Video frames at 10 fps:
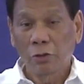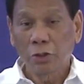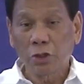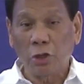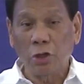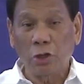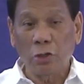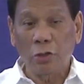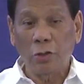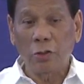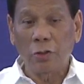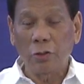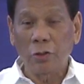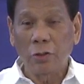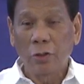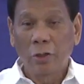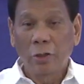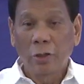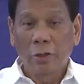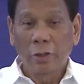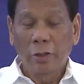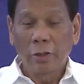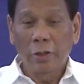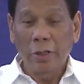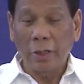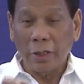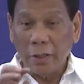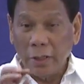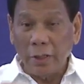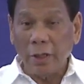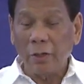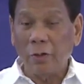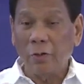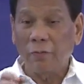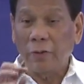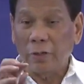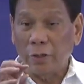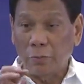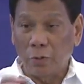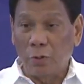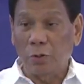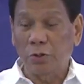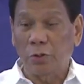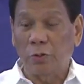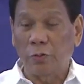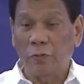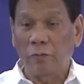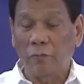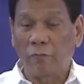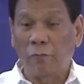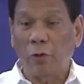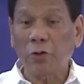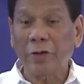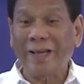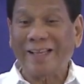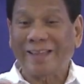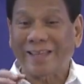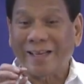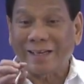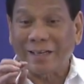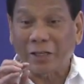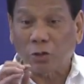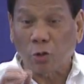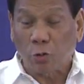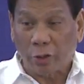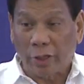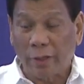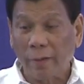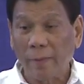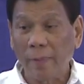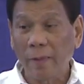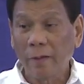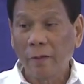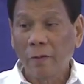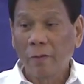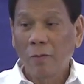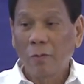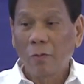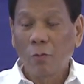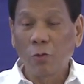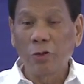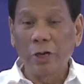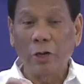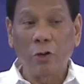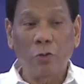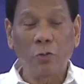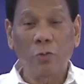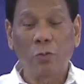So, the idea of a revolution for a territory would now